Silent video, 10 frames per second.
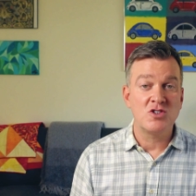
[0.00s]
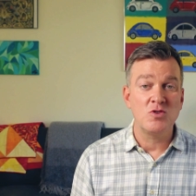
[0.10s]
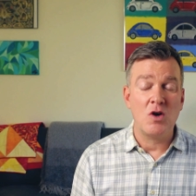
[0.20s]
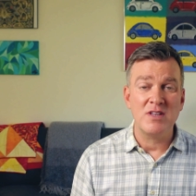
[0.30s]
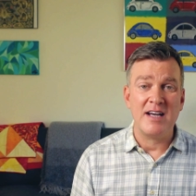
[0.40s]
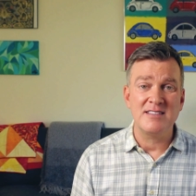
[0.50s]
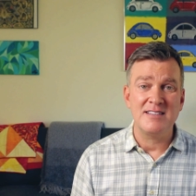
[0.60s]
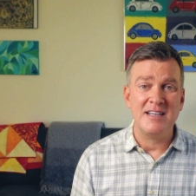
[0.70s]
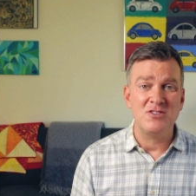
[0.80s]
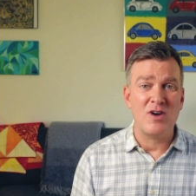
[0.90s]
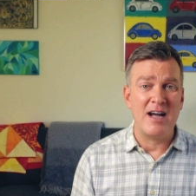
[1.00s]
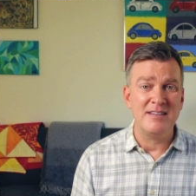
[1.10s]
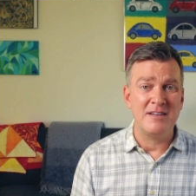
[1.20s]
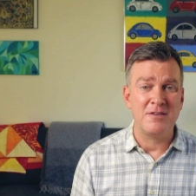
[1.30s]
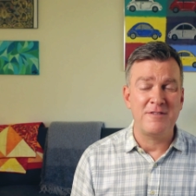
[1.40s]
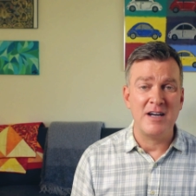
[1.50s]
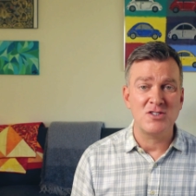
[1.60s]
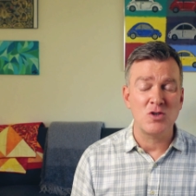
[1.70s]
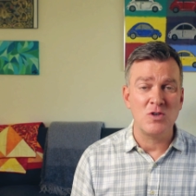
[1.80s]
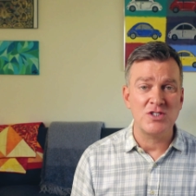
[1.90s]
So don't hesitate to identify
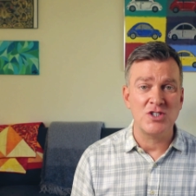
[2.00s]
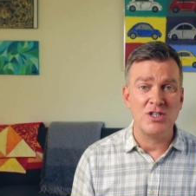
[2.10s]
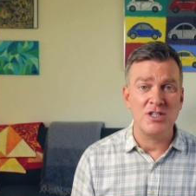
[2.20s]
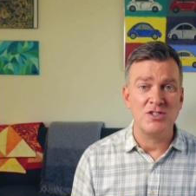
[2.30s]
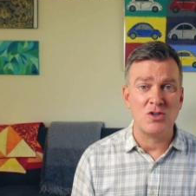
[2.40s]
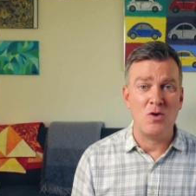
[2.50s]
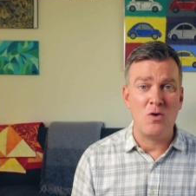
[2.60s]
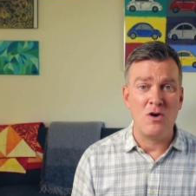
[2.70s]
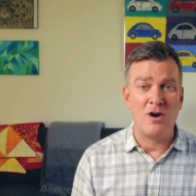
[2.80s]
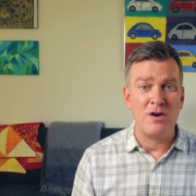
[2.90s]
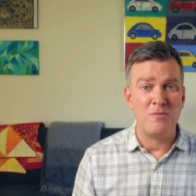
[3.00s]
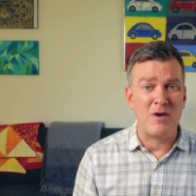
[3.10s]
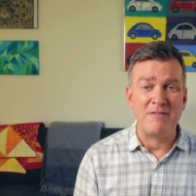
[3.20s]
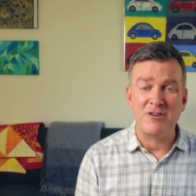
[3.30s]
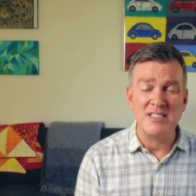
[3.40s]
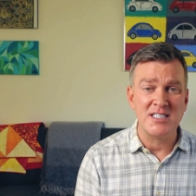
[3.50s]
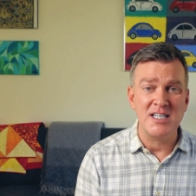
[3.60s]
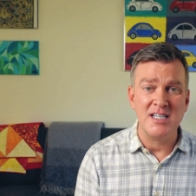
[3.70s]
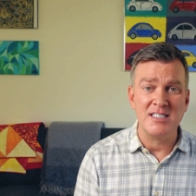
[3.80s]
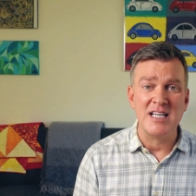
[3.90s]
sources or
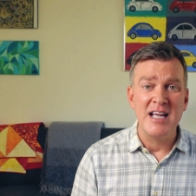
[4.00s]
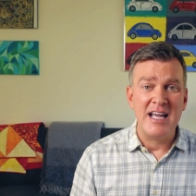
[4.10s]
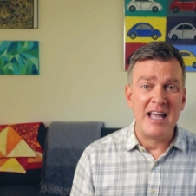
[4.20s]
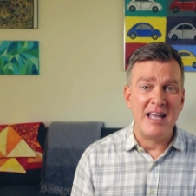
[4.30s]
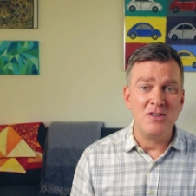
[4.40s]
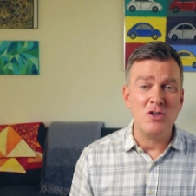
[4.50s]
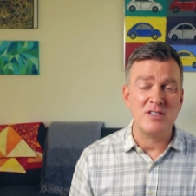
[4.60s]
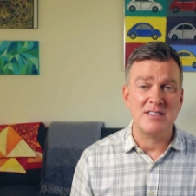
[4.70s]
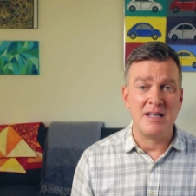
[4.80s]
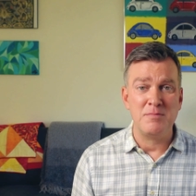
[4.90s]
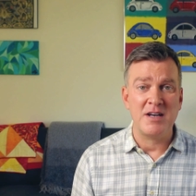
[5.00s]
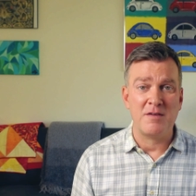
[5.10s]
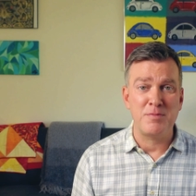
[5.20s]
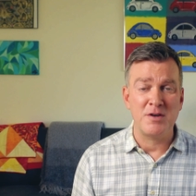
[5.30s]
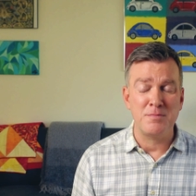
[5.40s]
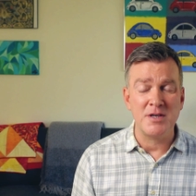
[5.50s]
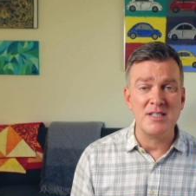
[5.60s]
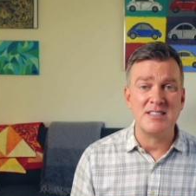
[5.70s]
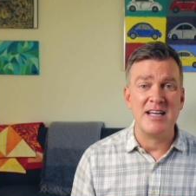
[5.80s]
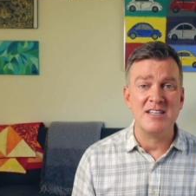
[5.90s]
references in your statement of
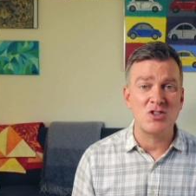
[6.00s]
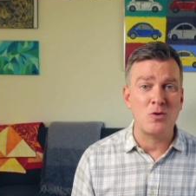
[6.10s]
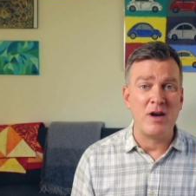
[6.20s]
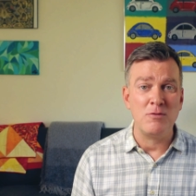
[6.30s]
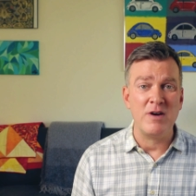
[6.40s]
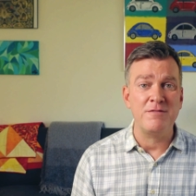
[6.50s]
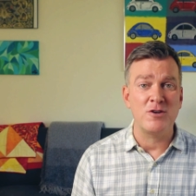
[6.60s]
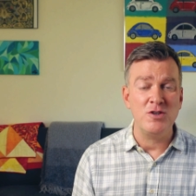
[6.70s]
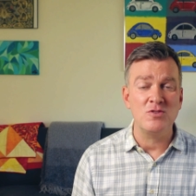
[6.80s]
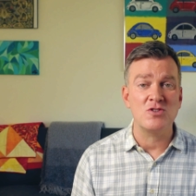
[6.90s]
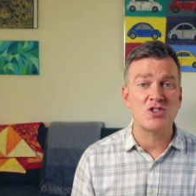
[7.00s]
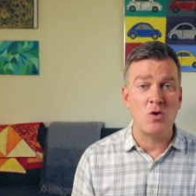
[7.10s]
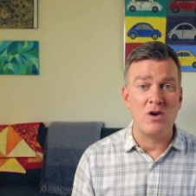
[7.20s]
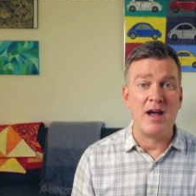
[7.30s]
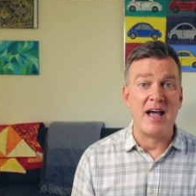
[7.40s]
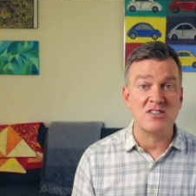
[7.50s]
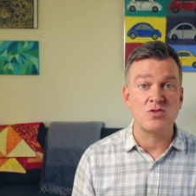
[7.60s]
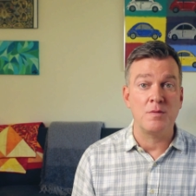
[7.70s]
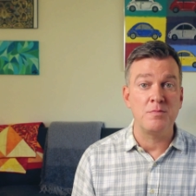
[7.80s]
purpose. It is a great way for you to score extra